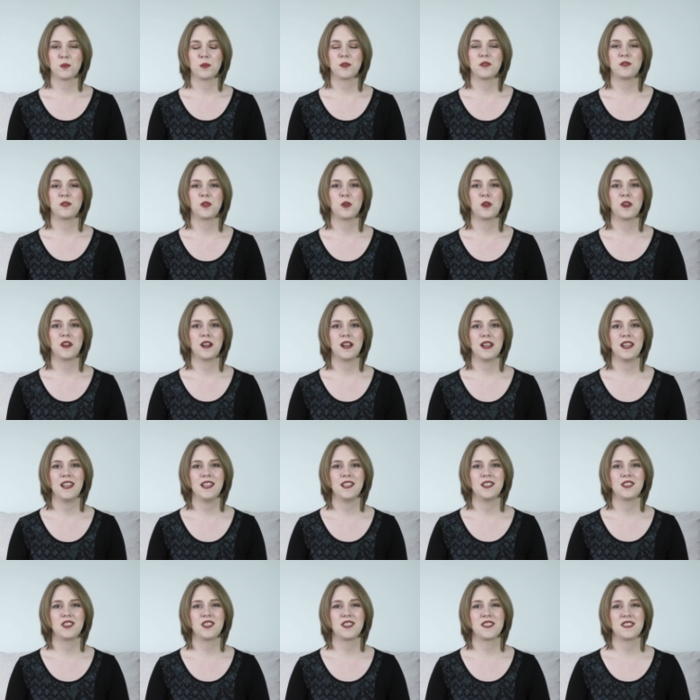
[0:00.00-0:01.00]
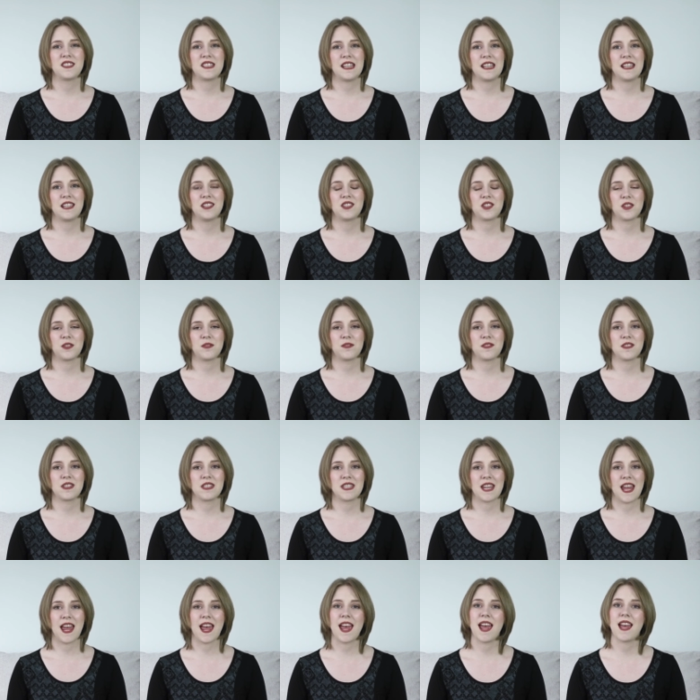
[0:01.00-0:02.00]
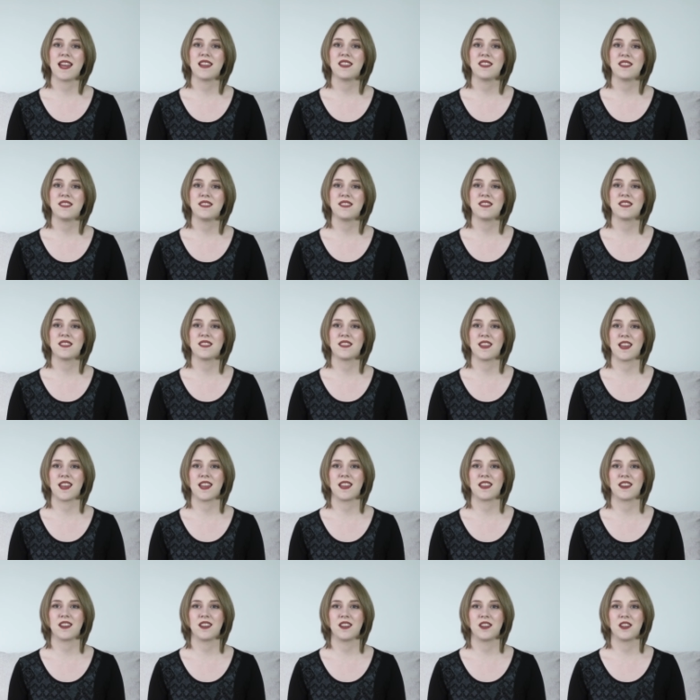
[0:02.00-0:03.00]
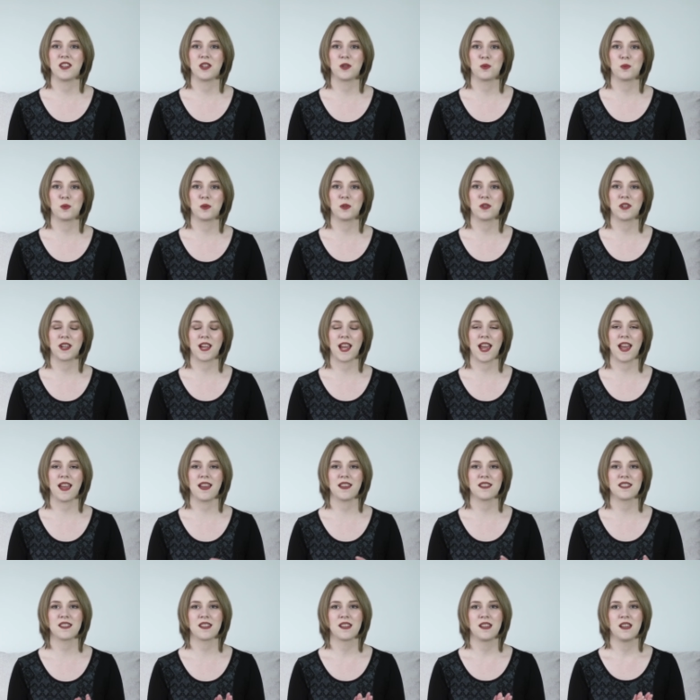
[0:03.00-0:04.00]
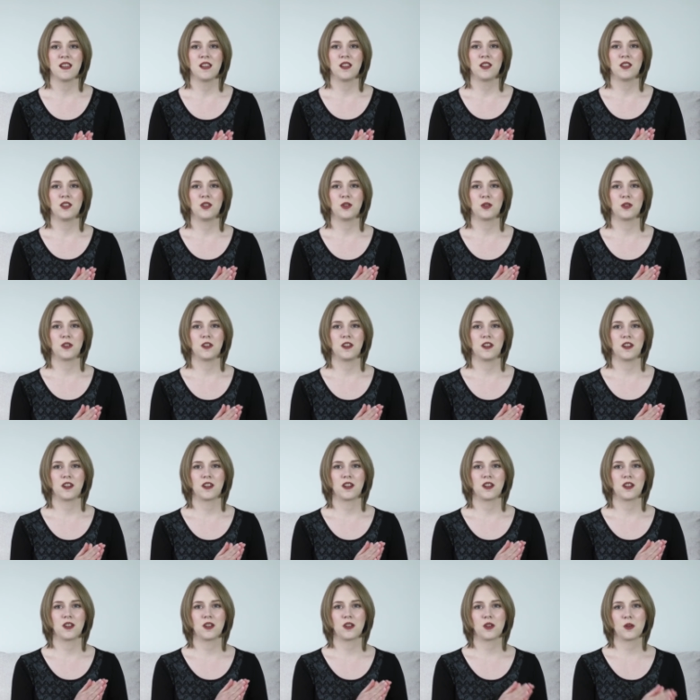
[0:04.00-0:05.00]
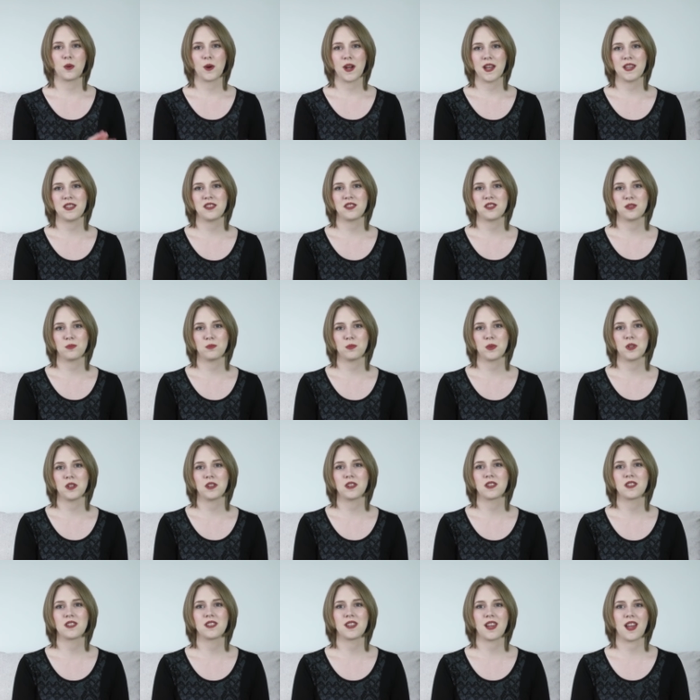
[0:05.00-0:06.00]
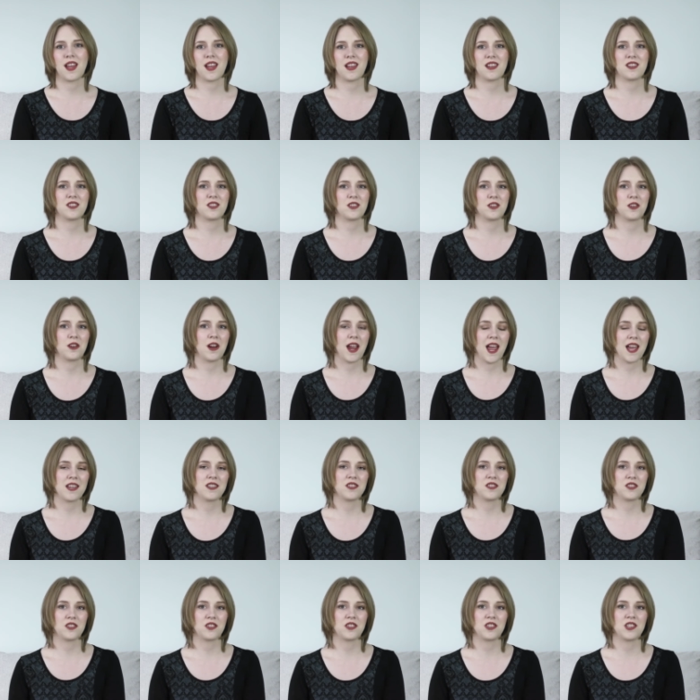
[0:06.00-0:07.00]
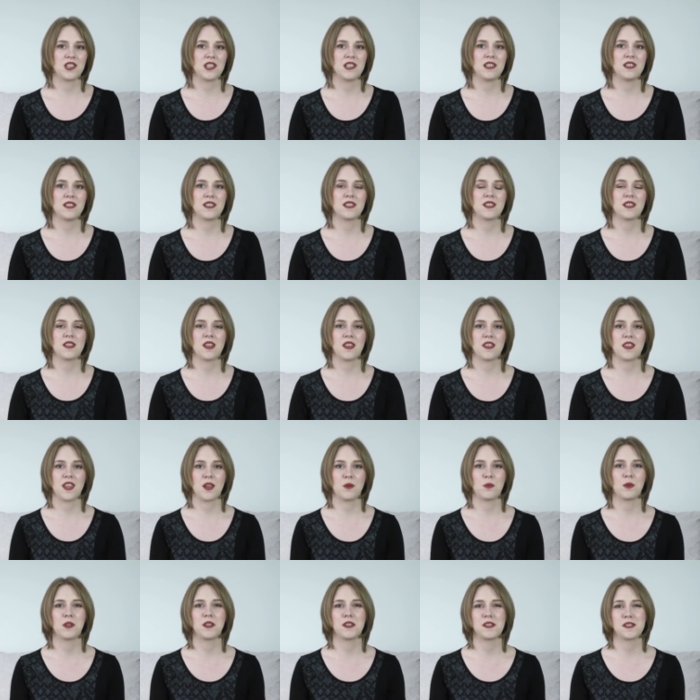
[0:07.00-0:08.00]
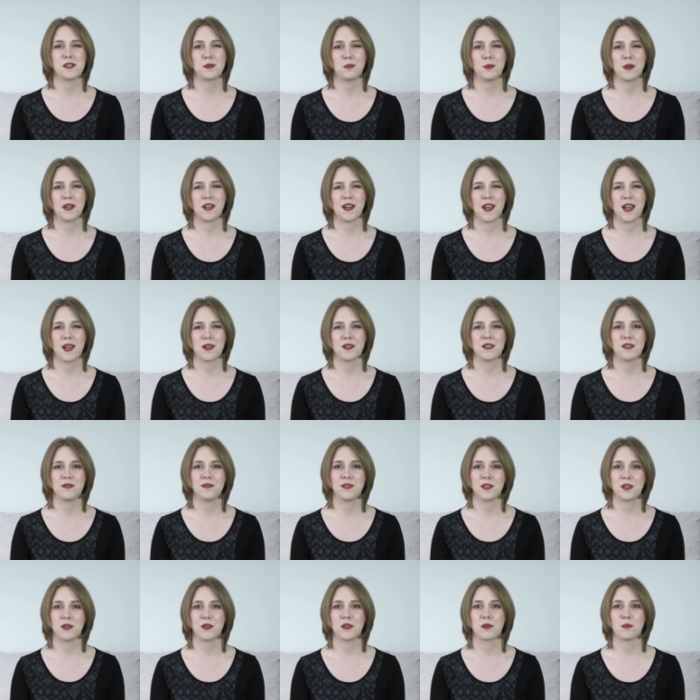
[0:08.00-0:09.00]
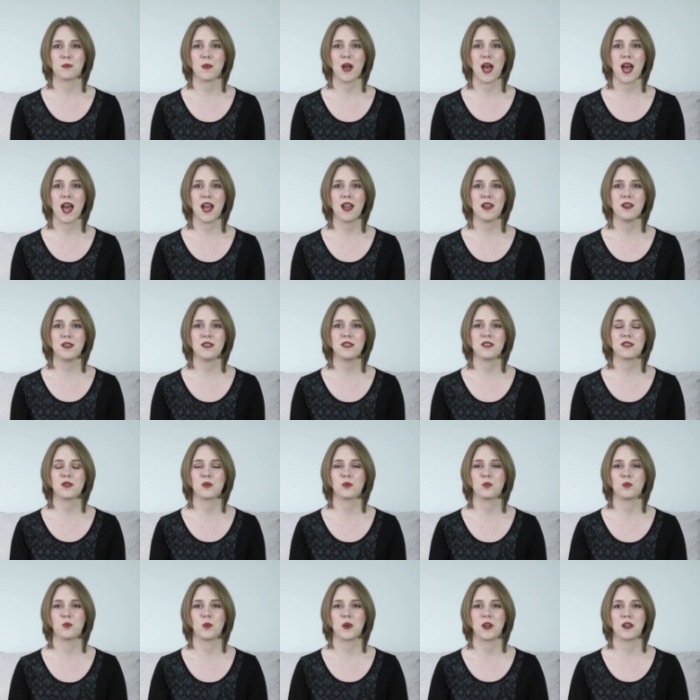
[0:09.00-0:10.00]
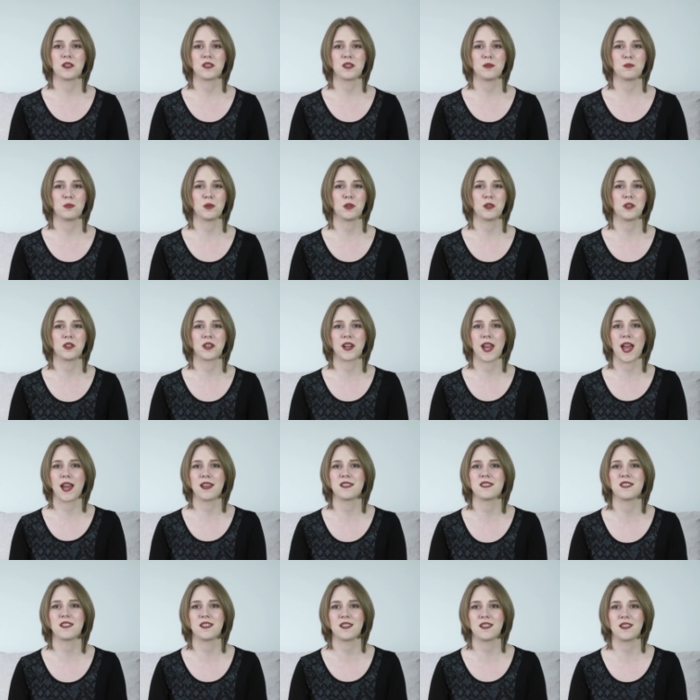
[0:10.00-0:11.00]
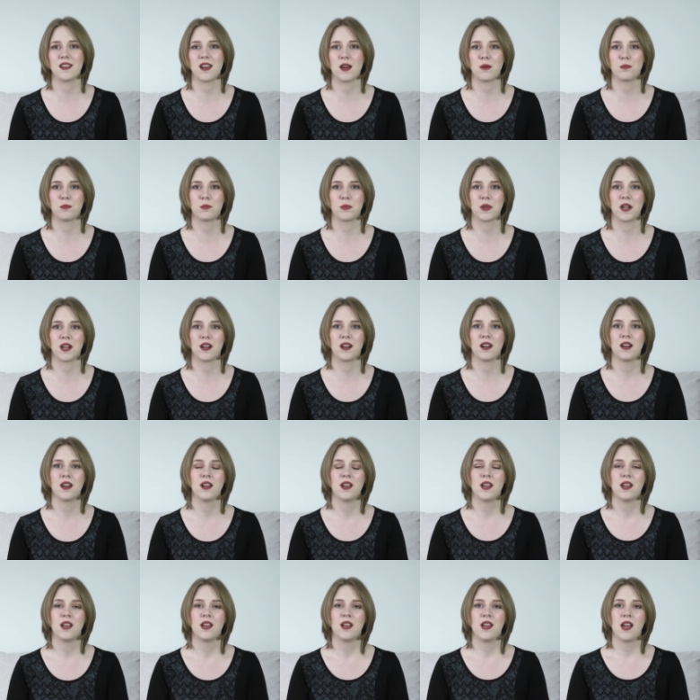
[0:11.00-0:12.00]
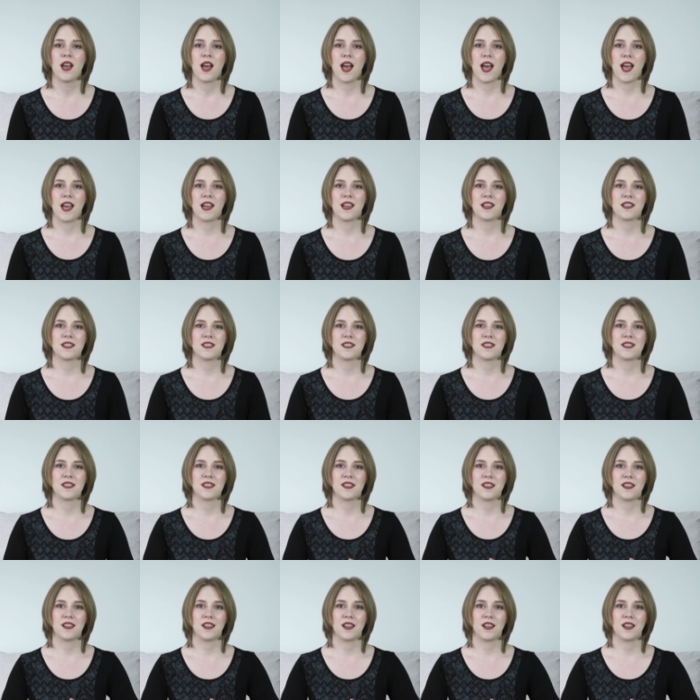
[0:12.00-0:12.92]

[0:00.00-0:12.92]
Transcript: before each stage of the test, then you will get your question books and your answer sheets. They will explain how to fill them out, where to put your candidate number, and